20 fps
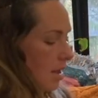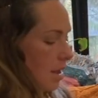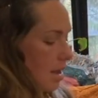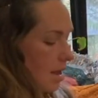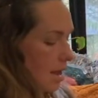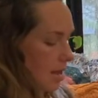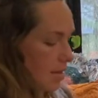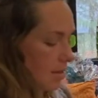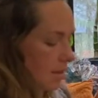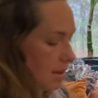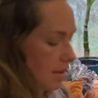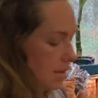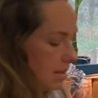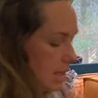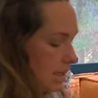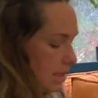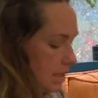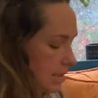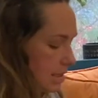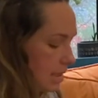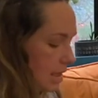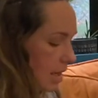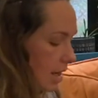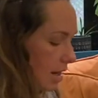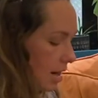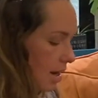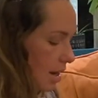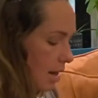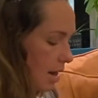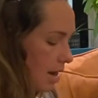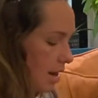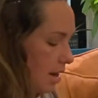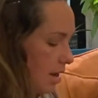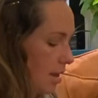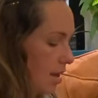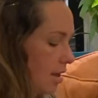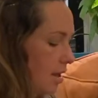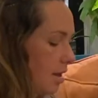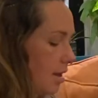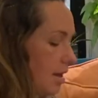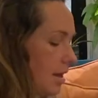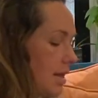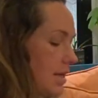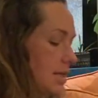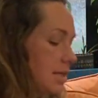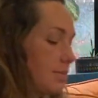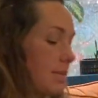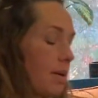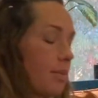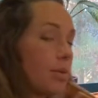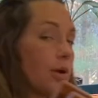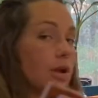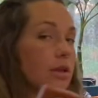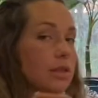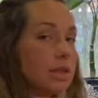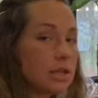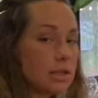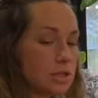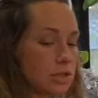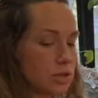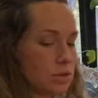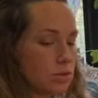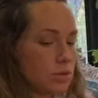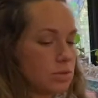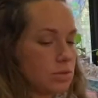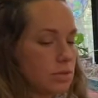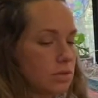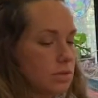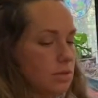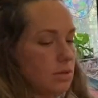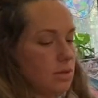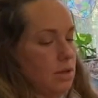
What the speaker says: And then this here is my birthing stool,